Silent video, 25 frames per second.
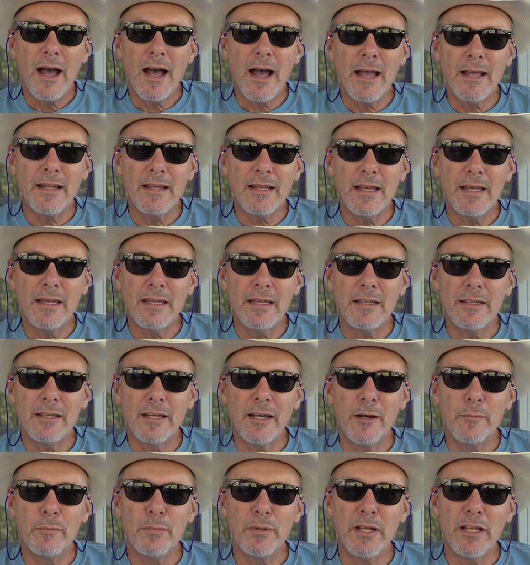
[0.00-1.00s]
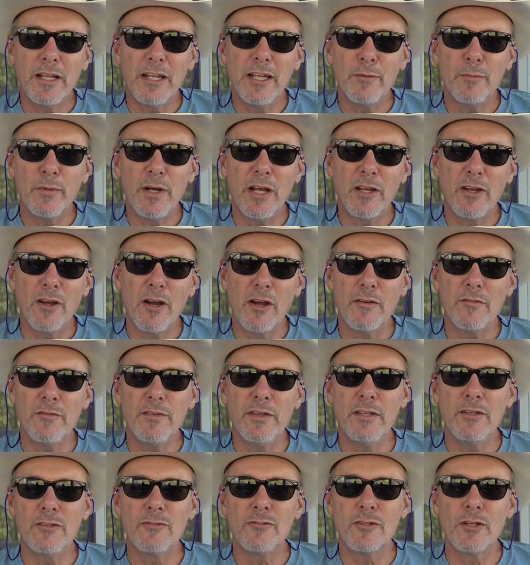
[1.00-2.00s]
I like planning my
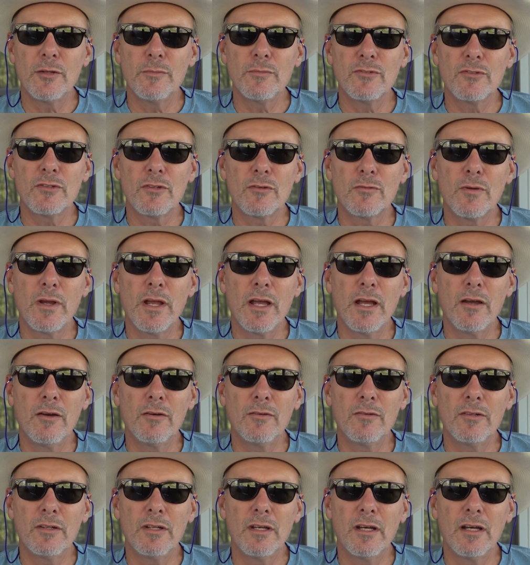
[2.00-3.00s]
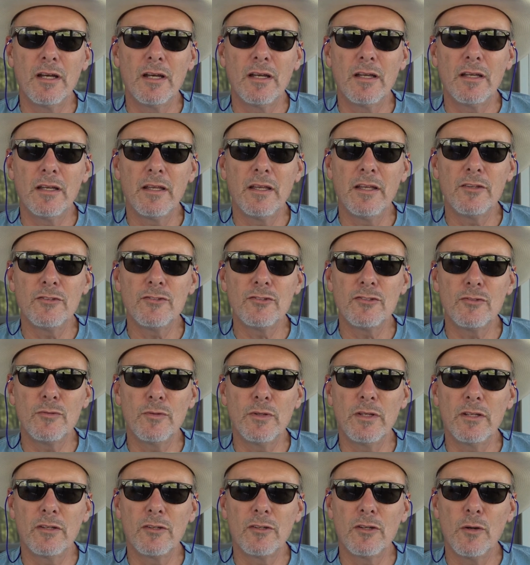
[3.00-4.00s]
RV trips around
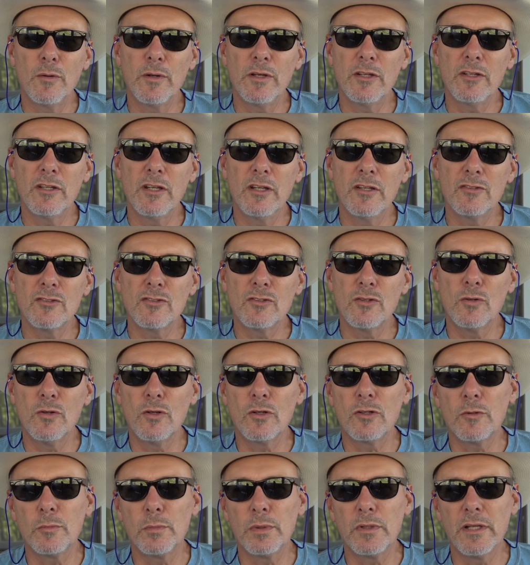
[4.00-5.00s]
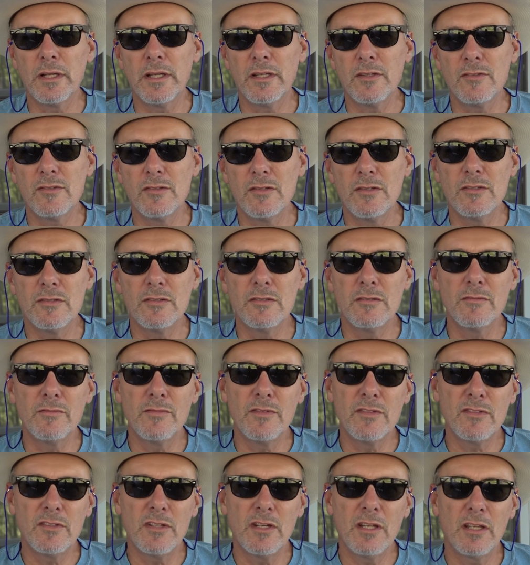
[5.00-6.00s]
history and going to historical places and
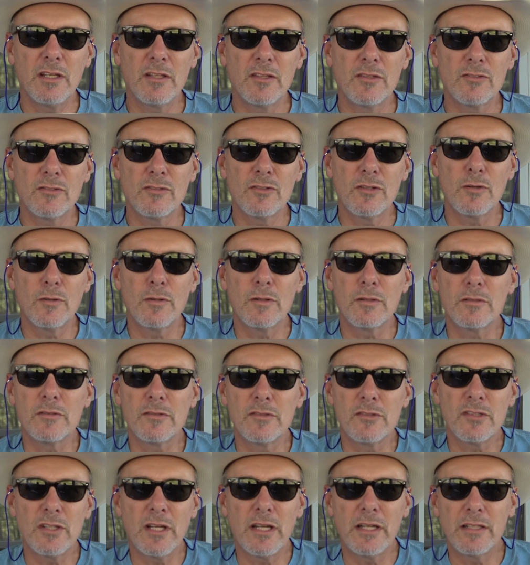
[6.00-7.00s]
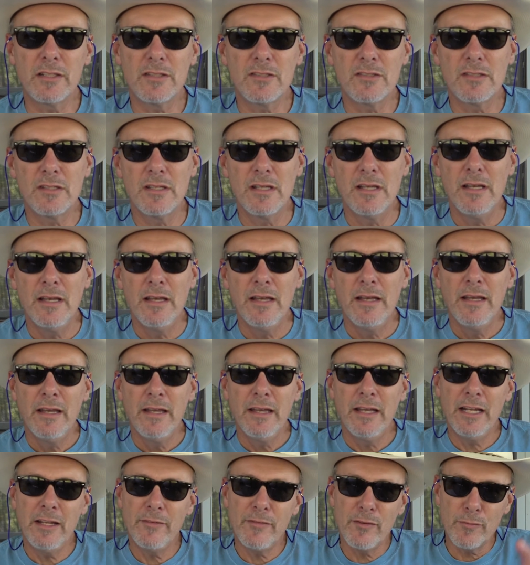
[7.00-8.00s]
visiting historical sites.
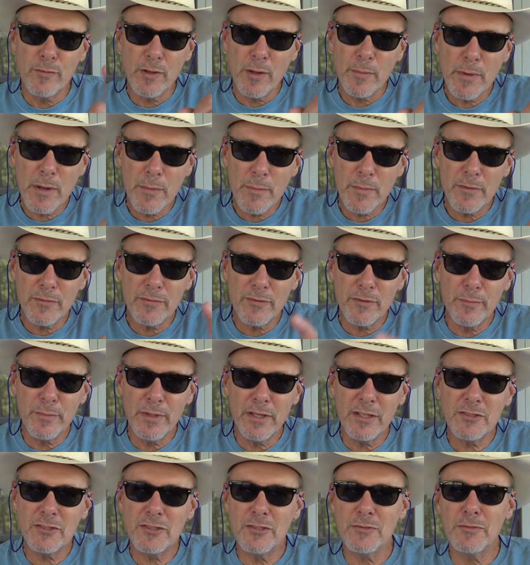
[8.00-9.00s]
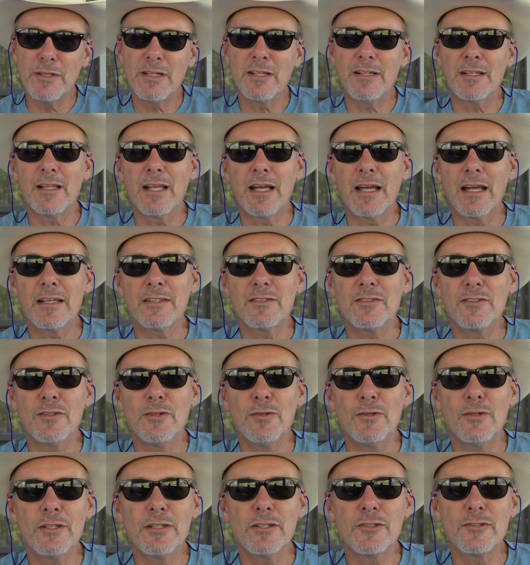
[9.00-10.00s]
And if you remember from history class, the
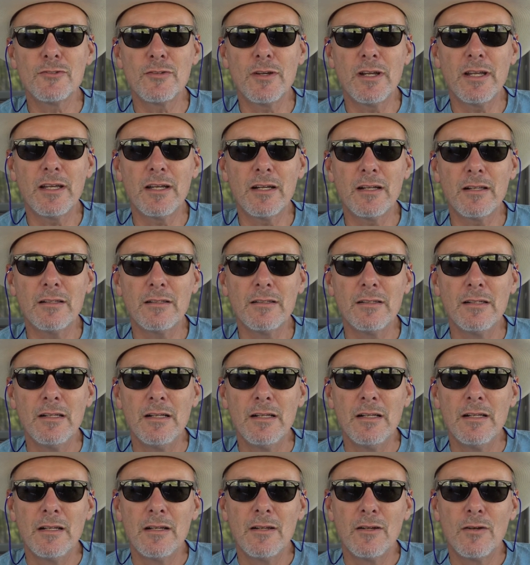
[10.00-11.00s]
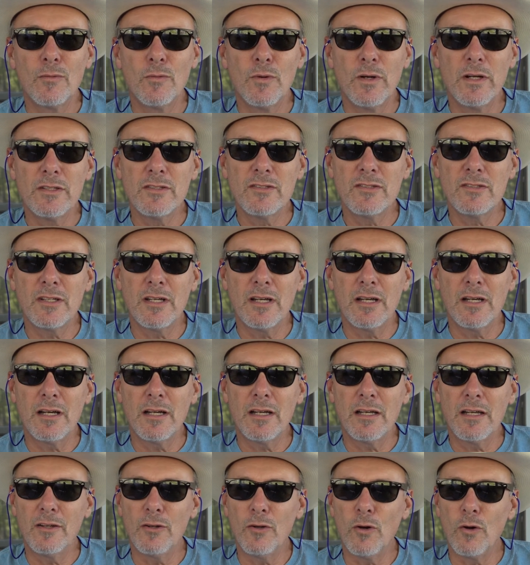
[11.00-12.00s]
Oregon Trail was
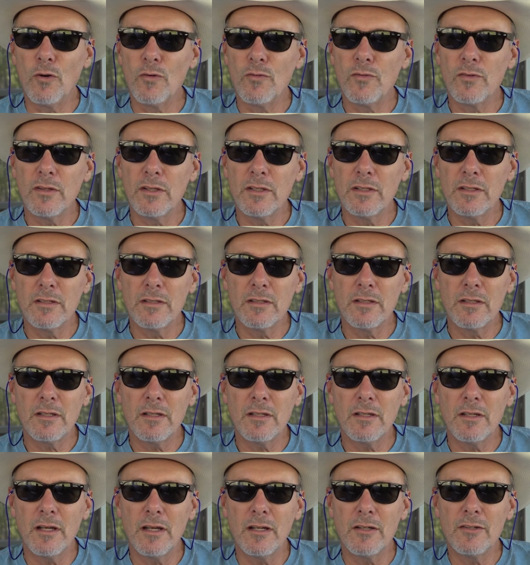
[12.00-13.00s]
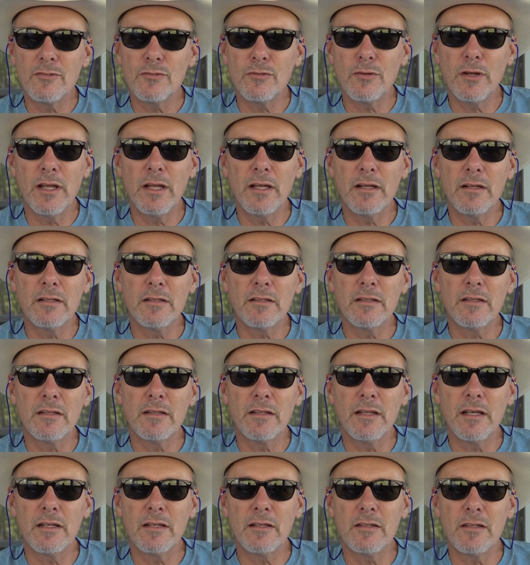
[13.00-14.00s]
an overland trail
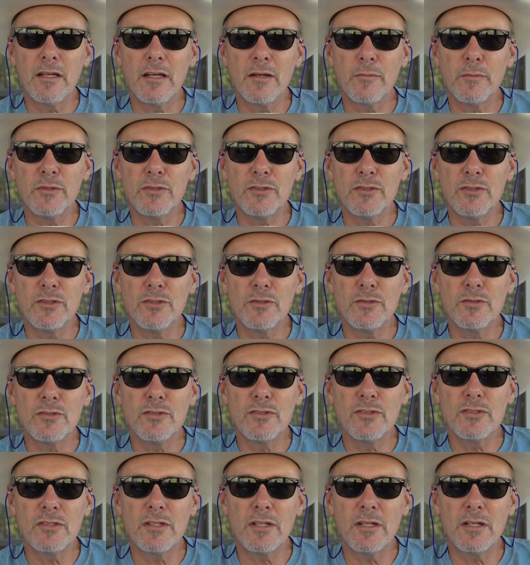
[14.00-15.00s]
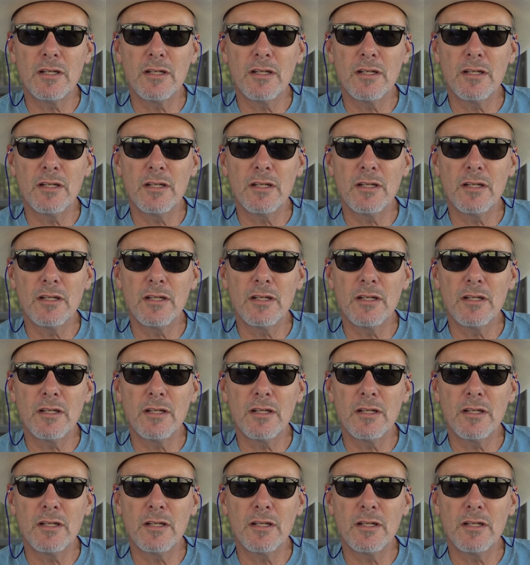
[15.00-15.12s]
that was used